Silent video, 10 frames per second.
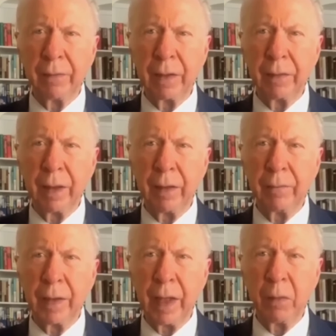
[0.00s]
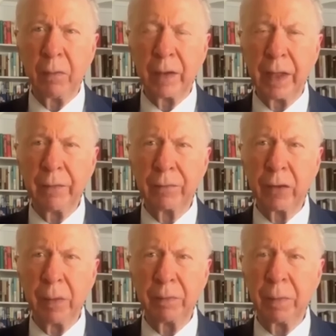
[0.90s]
And they will
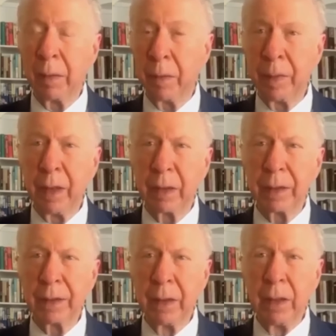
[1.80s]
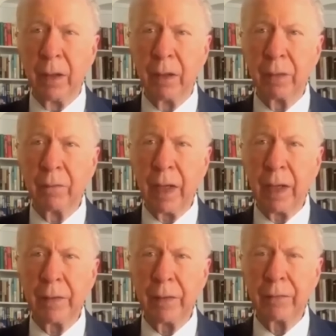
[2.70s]
forgive Trump, it appears, on
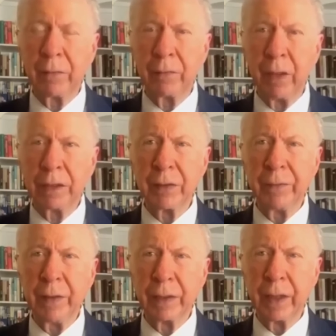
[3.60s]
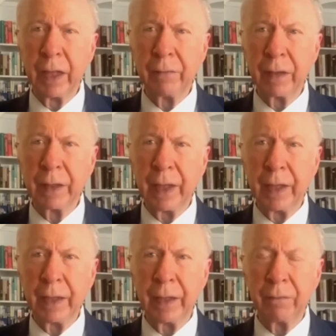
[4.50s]
a variety of different fronts if he can
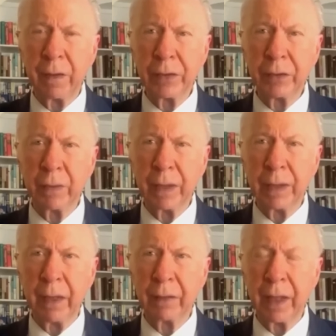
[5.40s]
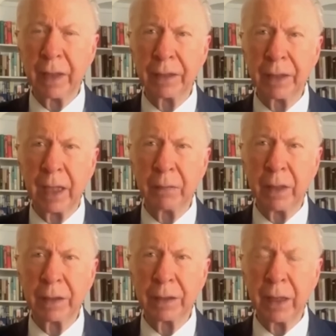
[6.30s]
deliver in getting the inflation rate and the
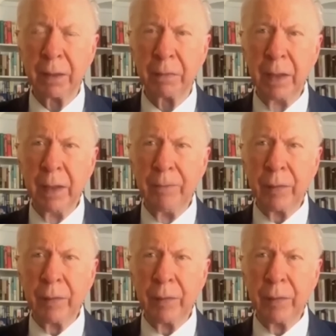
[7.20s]
job rates up.